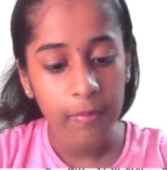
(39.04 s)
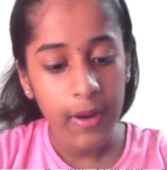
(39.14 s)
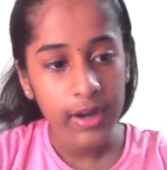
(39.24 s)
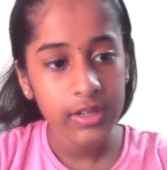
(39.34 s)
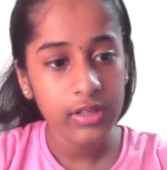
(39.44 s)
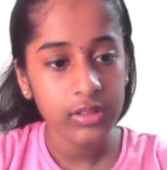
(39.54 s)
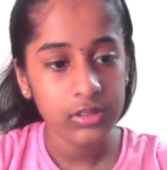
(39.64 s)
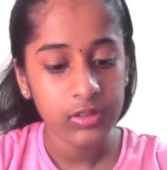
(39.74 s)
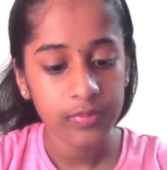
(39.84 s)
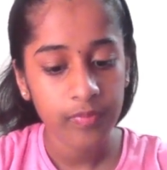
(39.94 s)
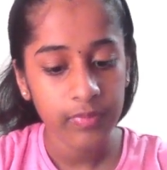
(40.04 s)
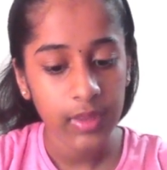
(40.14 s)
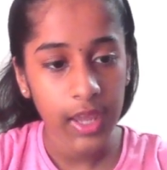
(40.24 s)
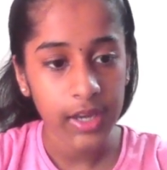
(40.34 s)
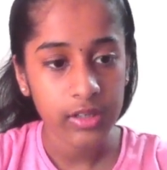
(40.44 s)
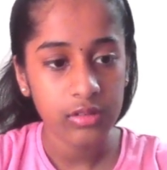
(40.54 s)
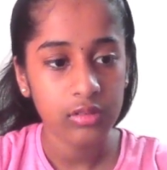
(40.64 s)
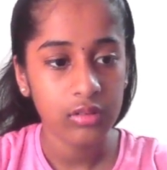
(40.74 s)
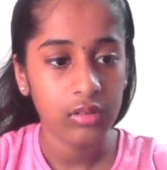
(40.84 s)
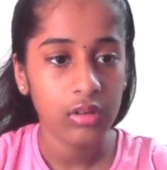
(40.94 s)
part 8.
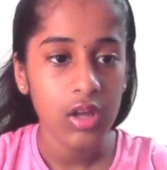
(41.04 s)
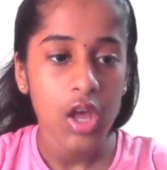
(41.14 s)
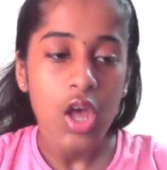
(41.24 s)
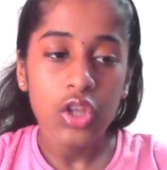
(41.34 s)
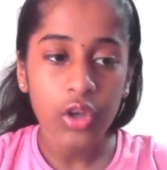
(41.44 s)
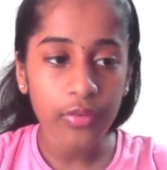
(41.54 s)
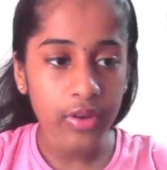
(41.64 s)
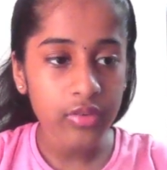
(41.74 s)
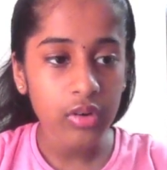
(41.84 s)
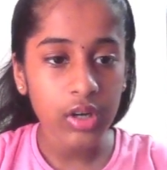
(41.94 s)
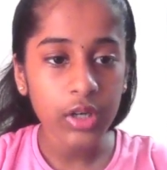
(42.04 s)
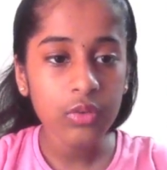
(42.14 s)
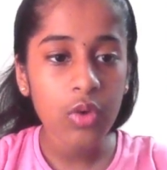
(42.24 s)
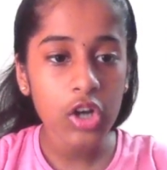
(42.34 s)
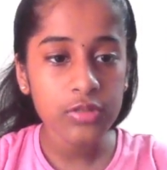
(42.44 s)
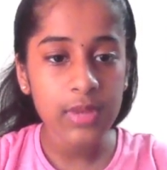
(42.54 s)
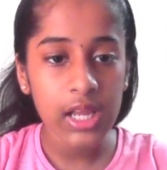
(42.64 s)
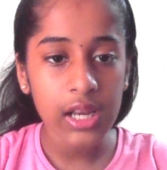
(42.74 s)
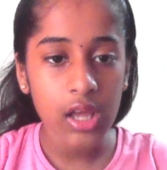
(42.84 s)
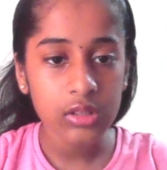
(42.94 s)
So if you haven't watched
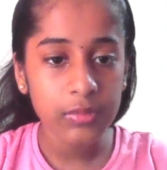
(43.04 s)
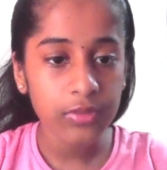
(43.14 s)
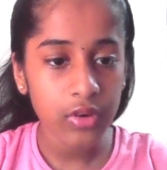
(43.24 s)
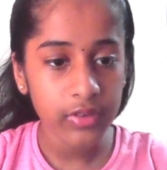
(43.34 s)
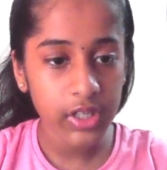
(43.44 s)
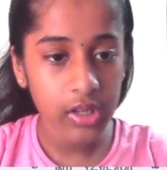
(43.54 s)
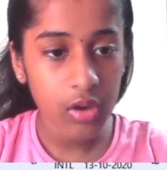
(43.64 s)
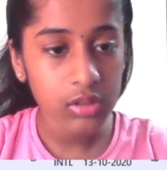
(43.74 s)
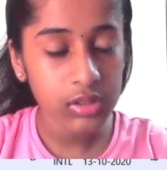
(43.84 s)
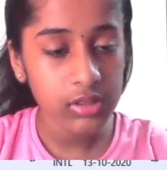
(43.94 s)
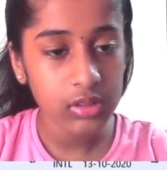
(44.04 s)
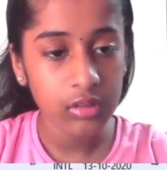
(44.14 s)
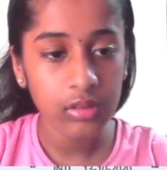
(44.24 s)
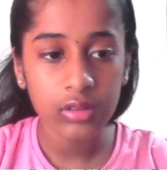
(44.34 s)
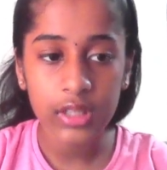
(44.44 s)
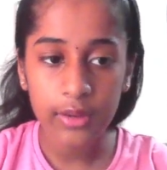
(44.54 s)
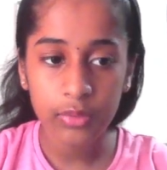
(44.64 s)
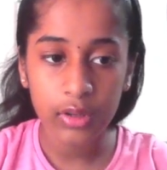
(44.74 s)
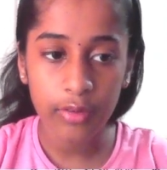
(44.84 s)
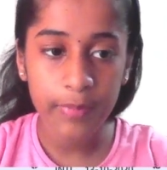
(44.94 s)
my before videos
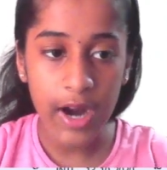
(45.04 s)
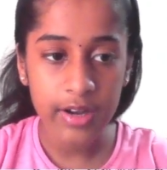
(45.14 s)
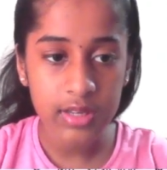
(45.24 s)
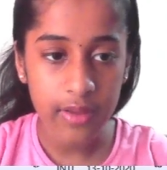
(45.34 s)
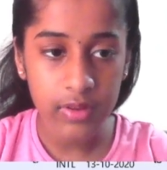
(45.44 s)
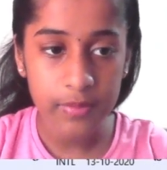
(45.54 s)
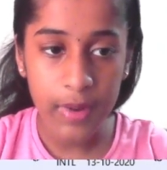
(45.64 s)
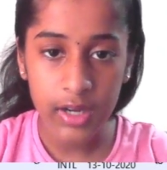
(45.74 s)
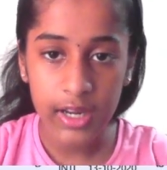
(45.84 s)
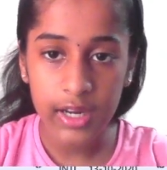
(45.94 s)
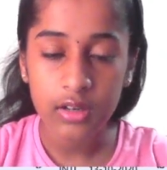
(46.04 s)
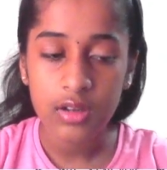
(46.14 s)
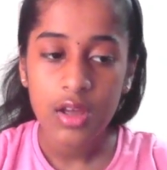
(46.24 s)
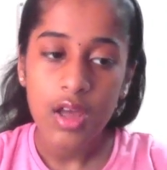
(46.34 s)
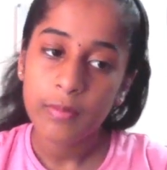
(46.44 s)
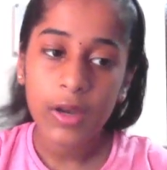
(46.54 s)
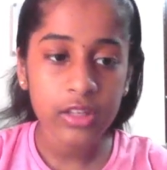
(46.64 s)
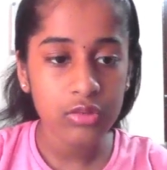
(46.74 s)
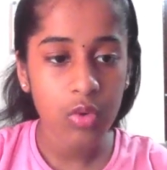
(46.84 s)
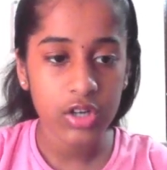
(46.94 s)
that were of part 7, part 8,
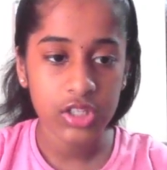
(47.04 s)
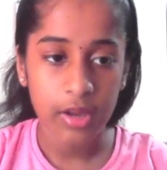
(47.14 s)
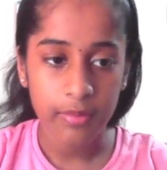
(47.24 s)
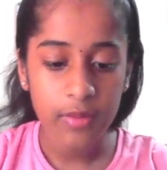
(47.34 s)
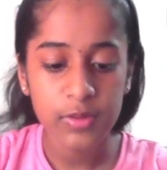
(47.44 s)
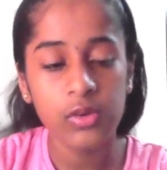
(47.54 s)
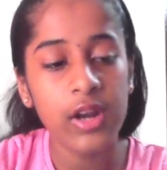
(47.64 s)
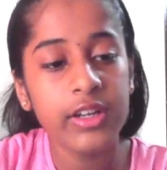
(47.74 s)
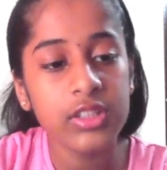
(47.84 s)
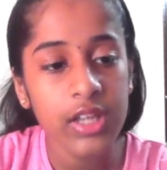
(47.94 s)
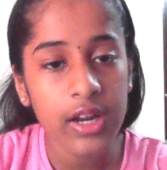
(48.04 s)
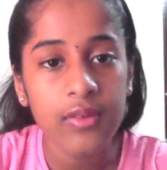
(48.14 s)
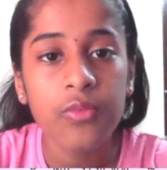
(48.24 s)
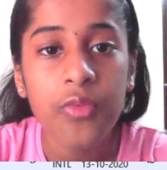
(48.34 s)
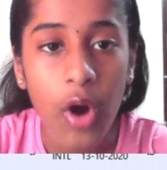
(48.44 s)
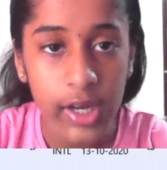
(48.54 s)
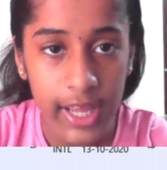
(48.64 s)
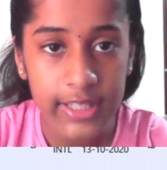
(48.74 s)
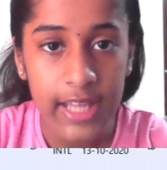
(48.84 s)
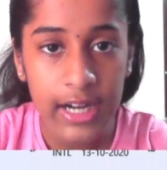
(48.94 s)
please do watch them up. You'll understand
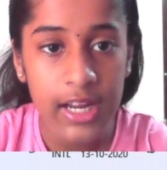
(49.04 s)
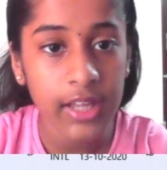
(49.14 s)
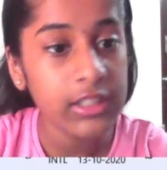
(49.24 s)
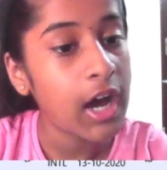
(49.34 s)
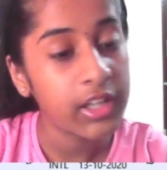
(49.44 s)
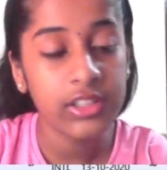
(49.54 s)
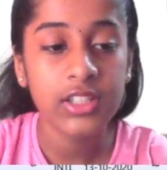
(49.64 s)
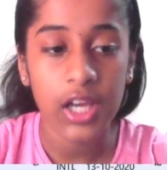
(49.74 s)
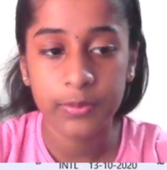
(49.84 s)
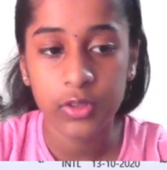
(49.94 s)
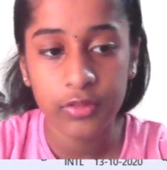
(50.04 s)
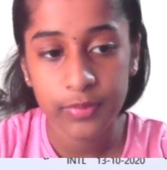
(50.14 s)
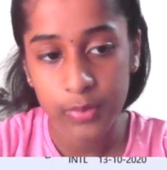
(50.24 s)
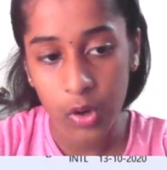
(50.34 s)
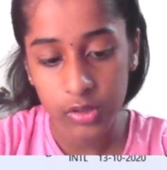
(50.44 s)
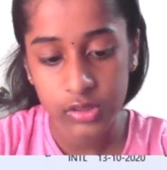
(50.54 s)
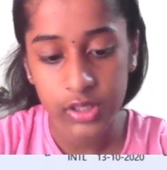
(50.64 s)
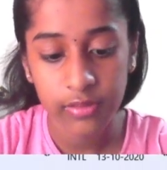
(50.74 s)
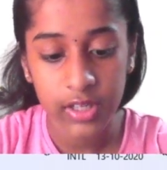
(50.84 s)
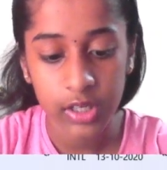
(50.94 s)
what exactly are the other types of plots
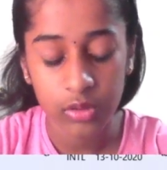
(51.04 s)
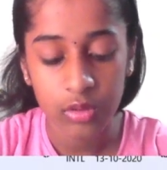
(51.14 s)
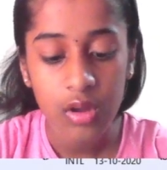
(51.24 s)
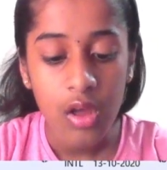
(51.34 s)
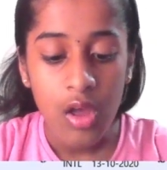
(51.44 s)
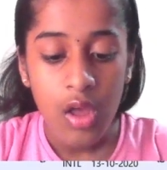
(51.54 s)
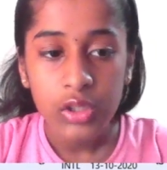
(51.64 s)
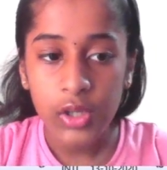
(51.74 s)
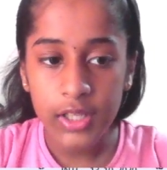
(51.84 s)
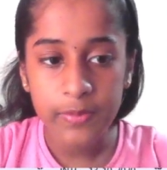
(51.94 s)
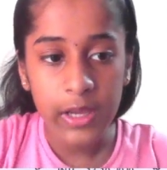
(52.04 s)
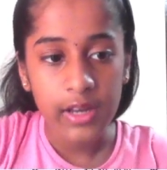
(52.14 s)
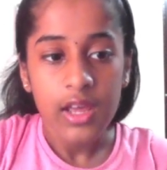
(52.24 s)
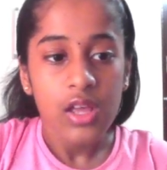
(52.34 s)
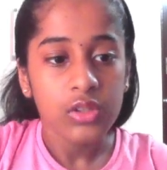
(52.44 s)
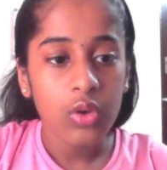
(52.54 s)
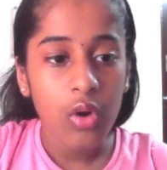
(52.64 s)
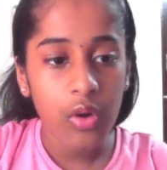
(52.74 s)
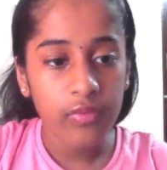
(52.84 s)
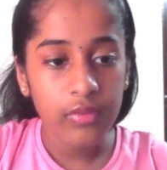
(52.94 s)
that we can do. So let's begin.
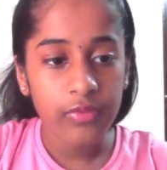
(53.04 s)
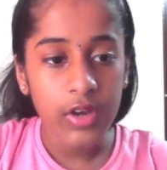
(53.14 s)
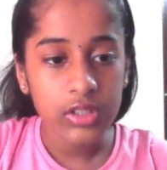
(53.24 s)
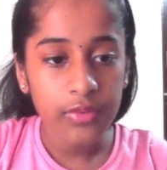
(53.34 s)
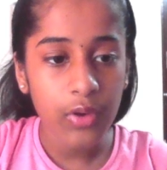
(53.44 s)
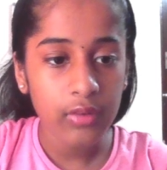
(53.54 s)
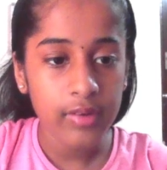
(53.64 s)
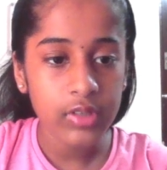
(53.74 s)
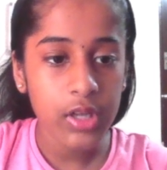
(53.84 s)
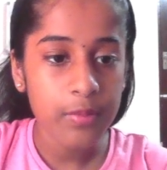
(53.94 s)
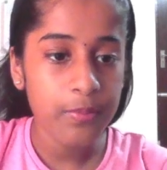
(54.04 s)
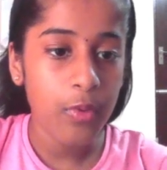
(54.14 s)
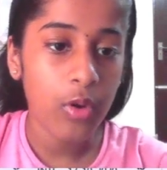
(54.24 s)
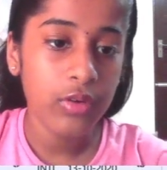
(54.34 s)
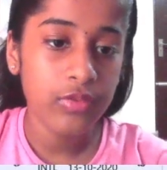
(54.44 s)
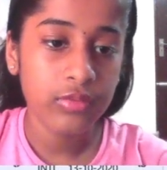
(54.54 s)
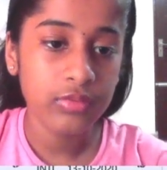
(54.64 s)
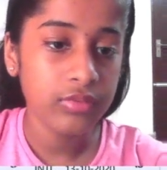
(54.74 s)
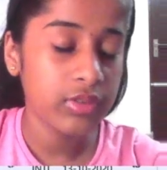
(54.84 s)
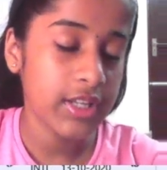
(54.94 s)
So first of all, we have to import
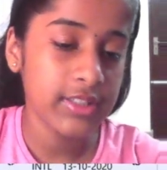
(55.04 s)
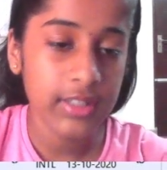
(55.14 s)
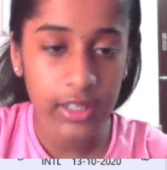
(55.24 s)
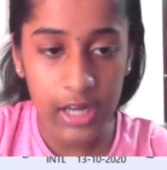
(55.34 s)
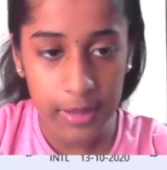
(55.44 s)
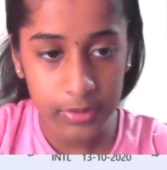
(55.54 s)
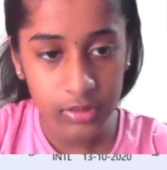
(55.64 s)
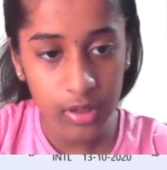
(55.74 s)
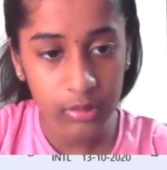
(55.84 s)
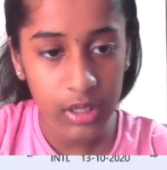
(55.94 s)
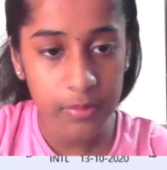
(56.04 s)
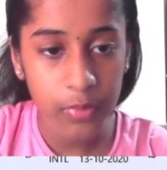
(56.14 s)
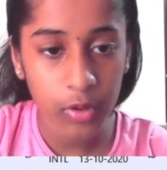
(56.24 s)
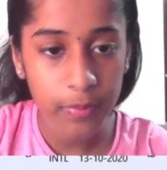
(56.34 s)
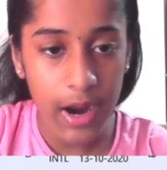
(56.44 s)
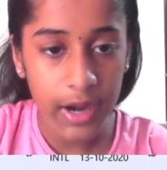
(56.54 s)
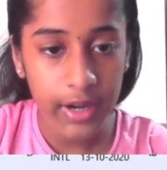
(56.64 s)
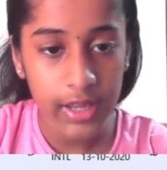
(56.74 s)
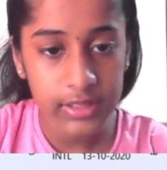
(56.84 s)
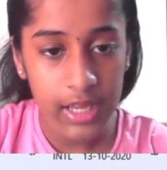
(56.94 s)
necessary libraries. So I'm going to import
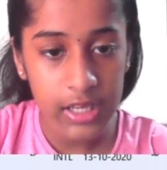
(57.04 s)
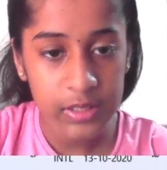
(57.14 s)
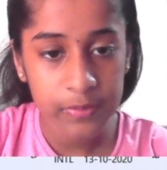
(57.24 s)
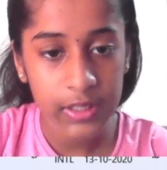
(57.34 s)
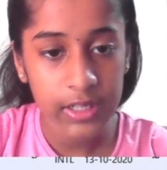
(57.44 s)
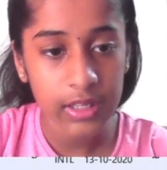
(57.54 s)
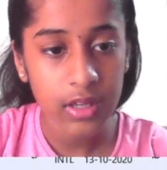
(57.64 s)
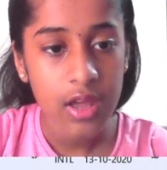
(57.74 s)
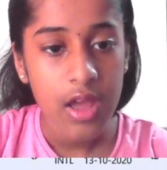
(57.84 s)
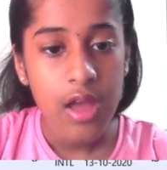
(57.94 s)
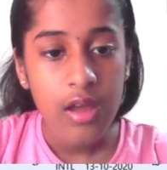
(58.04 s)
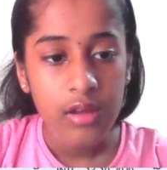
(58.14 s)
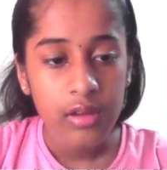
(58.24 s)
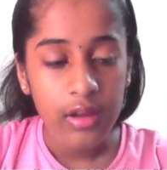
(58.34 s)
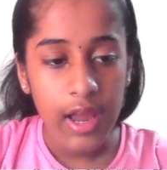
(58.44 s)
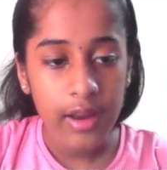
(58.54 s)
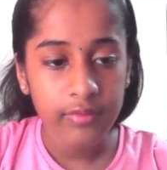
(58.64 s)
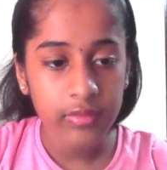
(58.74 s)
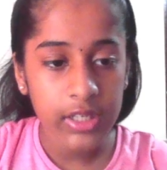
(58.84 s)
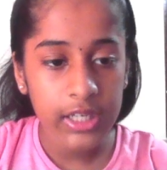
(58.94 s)
pandas as PD.
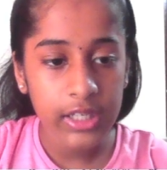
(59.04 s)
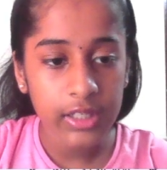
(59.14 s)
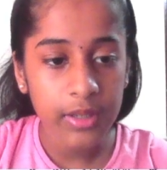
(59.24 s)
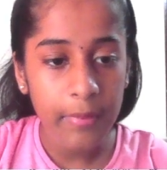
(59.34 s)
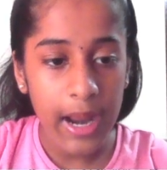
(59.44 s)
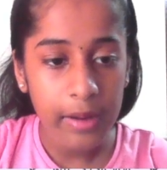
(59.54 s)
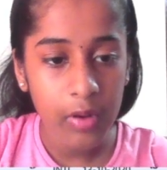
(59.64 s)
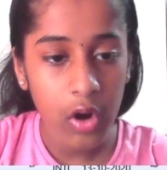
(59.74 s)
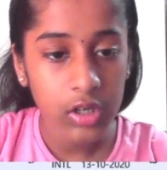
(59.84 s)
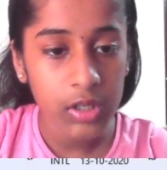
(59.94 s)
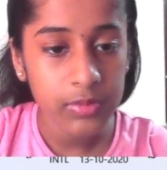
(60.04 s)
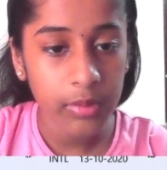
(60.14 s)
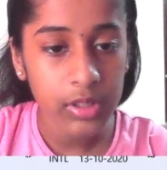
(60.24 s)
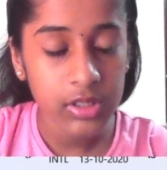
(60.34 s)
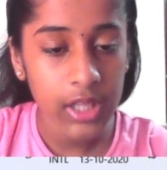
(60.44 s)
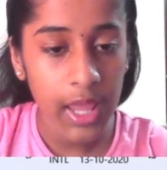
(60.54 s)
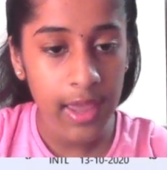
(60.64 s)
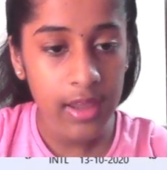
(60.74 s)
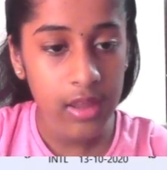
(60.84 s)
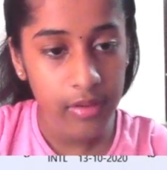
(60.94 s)
And we need the Matplotlib. So I'm going to
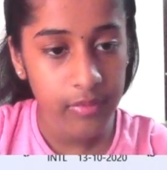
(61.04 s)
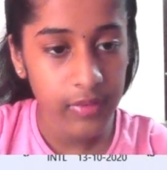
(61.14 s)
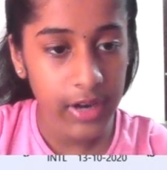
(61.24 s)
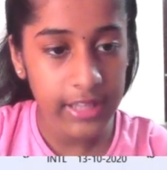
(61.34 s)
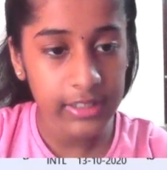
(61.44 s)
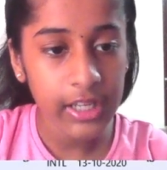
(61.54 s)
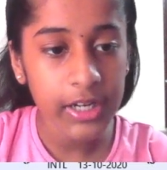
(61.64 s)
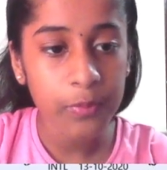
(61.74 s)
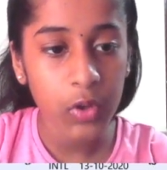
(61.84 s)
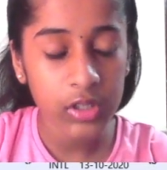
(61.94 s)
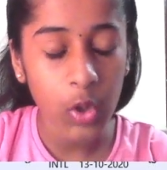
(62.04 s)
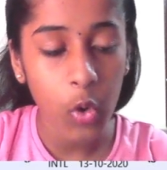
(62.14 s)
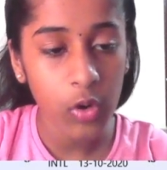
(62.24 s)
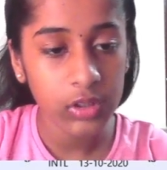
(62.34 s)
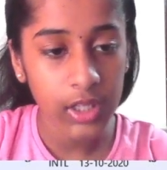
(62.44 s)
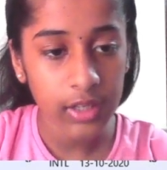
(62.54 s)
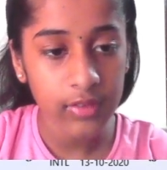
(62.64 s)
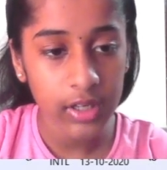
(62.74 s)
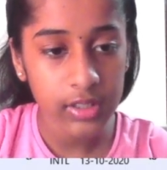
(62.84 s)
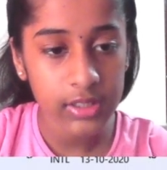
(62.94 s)
say, rather than importing the whole thing,
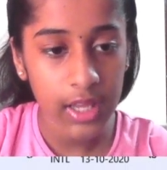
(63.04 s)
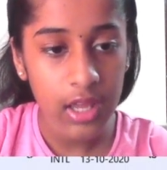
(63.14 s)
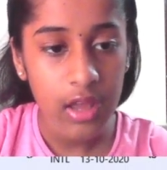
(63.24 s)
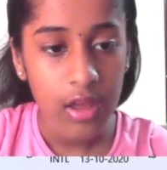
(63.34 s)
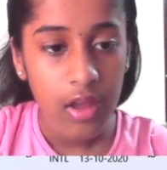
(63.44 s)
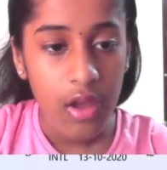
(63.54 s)
we're going to say